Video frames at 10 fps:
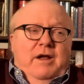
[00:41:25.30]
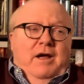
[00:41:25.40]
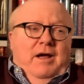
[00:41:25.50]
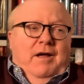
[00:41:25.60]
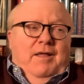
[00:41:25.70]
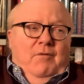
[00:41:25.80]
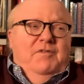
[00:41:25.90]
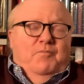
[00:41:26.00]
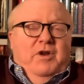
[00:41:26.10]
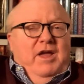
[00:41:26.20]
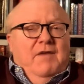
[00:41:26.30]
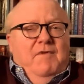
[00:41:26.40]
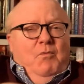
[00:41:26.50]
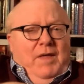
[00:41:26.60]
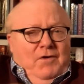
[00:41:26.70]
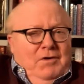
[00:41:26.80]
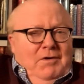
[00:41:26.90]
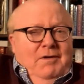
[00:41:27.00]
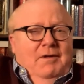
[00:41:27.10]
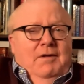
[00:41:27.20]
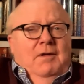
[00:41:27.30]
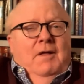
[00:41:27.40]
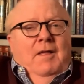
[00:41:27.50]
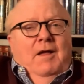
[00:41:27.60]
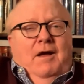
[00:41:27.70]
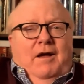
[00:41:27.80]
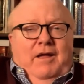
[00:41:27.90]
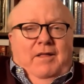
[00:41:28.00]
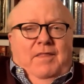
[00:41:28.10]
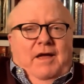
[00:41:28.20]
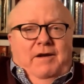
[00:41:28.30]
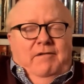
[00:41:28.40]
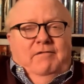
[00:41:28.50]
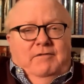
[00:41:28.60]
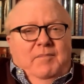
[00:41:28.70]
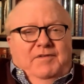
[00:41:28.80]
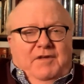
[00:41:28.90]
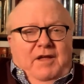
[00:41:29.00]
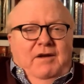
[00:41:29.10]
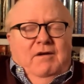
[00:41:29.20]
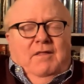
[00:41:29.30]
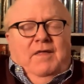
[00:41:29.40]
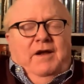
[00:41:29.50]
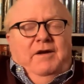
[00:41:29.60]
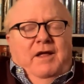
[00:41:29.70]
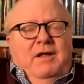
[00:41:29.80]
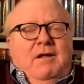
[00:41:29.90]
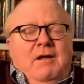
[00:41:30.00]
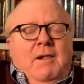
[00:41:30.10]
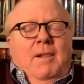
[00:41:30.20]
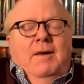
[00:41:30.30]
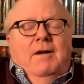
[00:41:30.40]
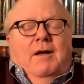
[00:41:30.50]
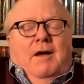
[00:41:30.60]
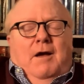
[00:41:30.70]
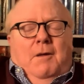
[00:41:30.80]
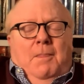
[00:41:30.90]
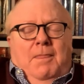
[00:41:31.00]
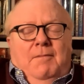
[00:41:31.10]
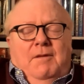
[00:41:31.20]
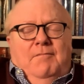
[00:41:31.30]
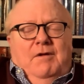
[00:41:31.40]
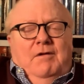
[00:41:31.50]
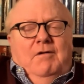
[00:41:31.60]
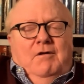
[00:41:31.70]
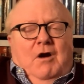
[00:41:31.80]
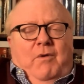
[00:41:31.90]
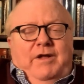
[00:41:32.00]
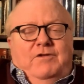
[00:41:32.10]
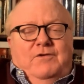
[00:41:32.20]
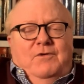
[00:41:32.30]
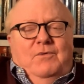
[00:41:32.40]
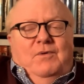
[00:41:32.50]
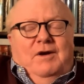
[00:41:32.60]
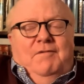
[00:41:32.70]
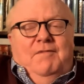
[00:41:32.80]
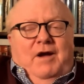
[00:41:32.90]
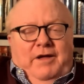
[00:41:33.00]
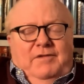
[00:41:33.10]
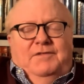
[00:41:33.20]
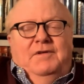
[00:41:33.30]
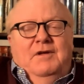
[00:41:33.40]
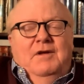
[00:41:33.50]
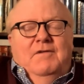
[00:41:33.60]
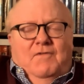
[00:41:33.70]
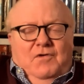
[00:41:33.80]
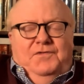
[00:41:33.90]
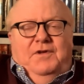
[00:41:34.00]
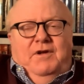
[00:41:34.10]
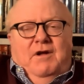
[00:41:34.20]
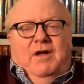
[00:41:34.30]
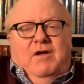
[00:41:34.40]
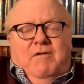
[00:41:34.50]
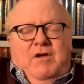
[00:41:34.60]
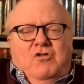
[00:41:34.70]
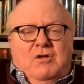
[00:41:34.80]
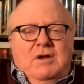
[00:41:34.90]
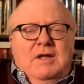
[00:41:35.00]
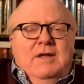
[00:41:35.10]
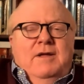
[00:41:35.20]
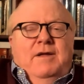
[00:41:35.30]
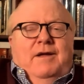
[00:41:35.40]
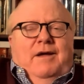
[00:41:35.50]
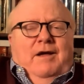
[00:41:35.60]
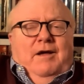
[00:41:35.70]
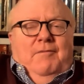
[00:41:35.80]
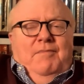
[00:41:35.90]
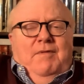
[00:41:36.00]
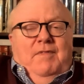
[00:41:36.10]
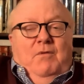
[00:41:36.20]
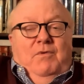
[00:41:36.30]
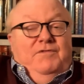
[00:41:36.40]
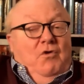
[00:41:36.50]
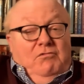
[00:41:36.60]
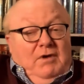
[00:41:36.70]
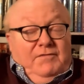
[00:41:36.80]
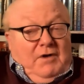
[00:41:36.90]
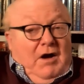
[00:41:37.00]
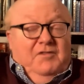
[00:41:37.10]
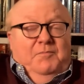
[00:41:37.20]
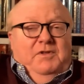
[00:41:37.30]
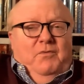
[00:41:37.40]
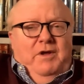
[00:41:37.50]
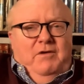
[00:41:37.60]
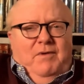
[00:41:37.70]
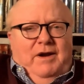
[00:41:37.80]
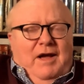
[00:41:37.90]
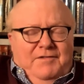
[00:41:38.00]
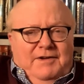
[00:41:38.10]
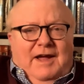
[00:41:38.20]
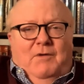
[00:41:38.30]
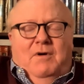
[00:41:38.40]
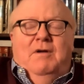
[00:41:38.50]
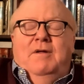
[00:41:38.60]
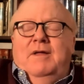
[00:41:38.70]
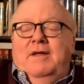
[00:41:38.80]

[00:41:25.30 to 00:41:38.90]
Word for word: uh, it was pretty heavy weather uh, in that limousine that day, um, going to uh, Ike's first inauguration. Um, there was no love lost between Dwight Eisenhower